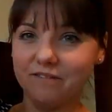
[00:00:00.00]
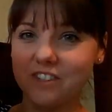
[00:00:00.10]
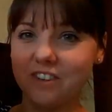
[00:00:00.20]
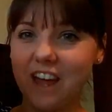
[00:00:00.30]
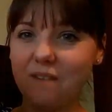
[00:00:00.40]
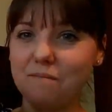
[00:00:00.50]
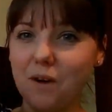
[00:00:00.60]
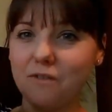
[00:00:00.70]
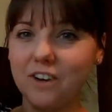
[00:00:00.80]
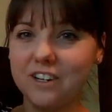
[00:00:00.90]
So yeah,
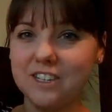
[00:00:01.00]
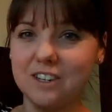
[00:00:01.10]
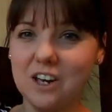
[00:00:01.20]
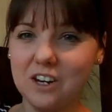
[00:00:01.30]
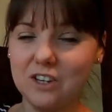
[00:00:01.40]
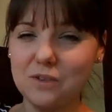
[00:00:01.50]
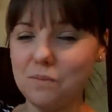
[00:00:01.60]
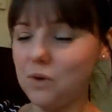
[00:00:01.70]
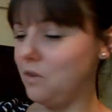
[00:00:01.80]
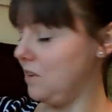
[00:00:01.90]
both nice and
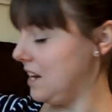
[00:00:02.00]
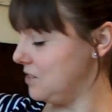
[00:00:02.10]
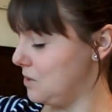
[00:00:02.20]
poofy now.